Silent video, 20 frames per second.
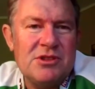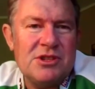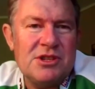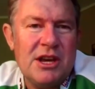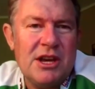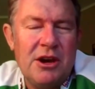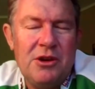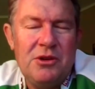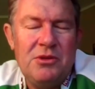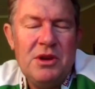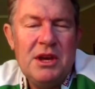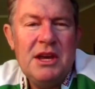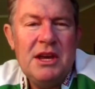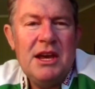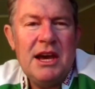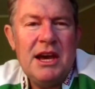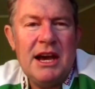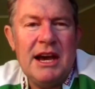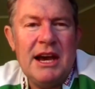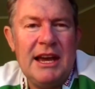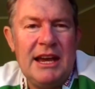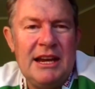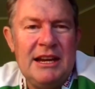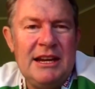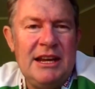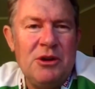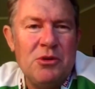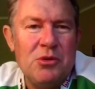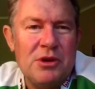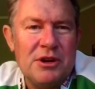So
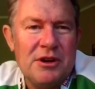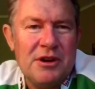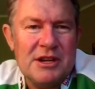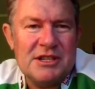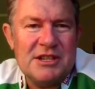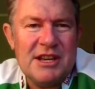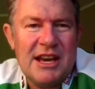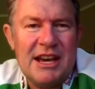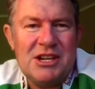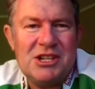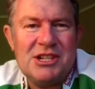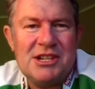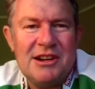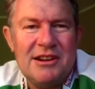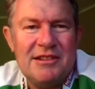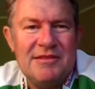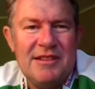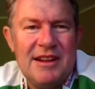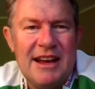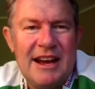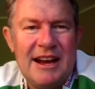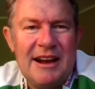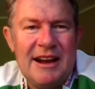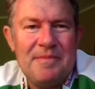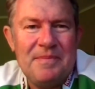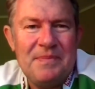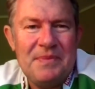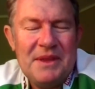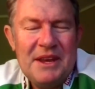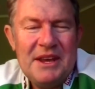any organisation
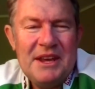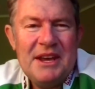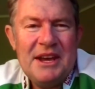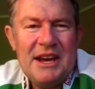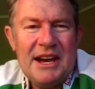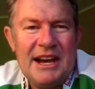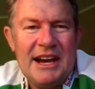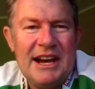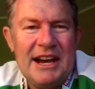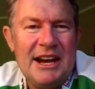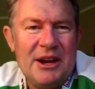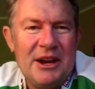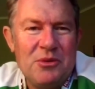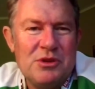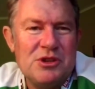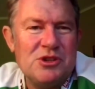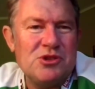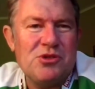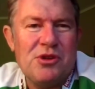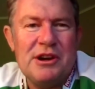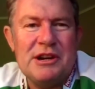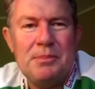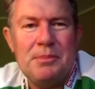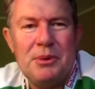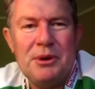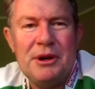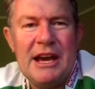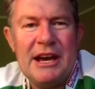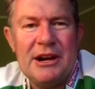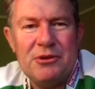was trying to
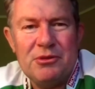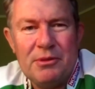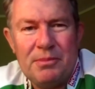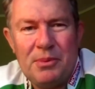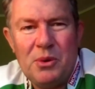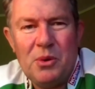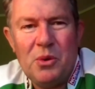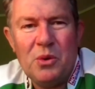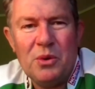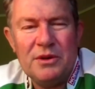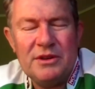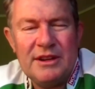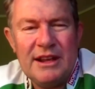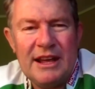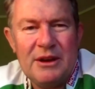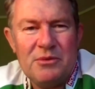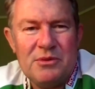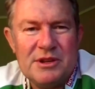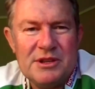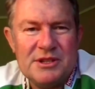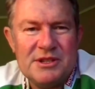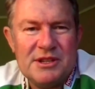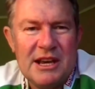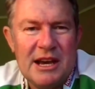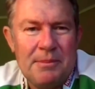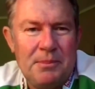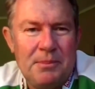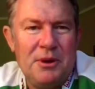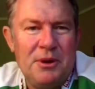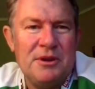put out a report that was
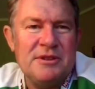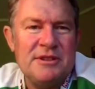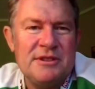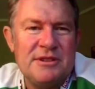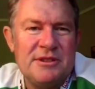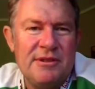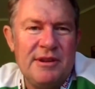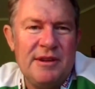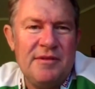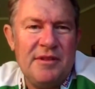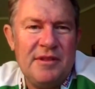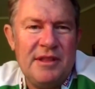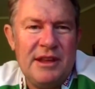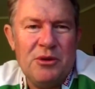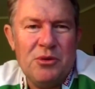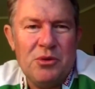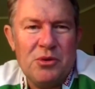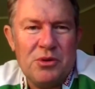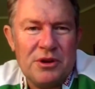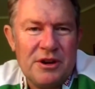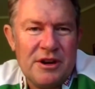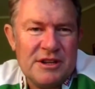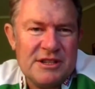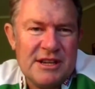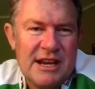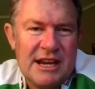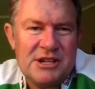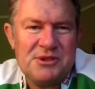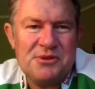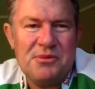pertinent to either their
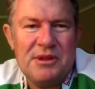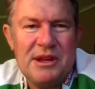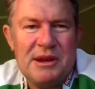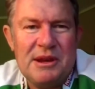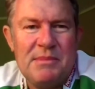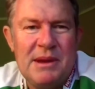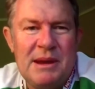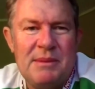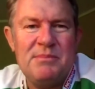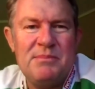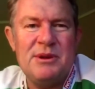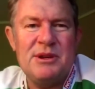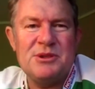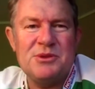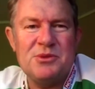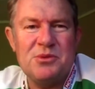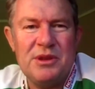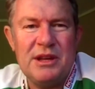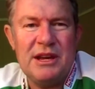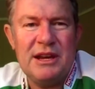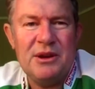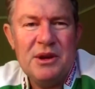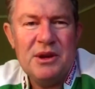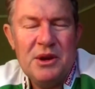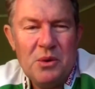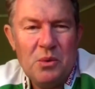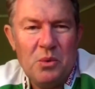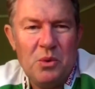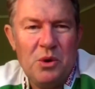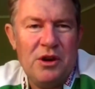organisation or their members or their
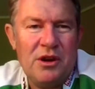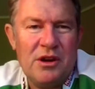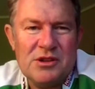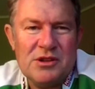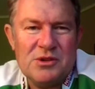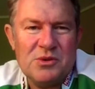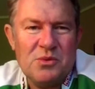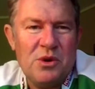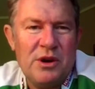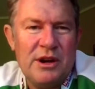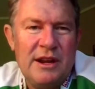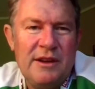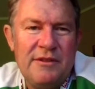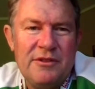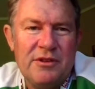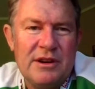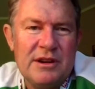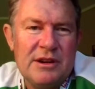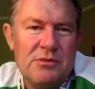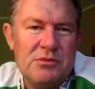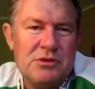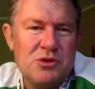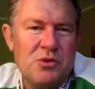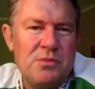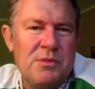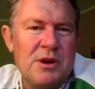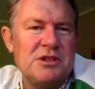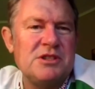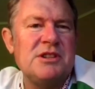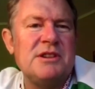workers or whatever, and it was
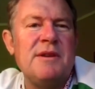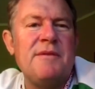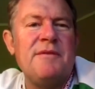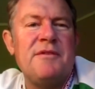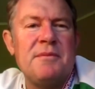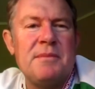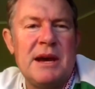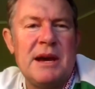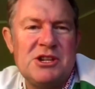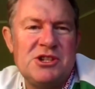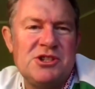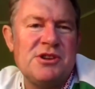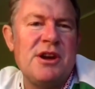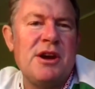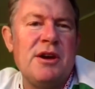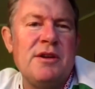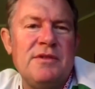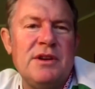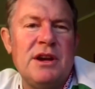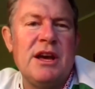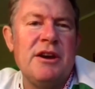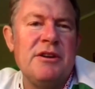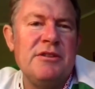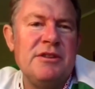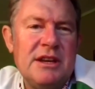almost an information overload.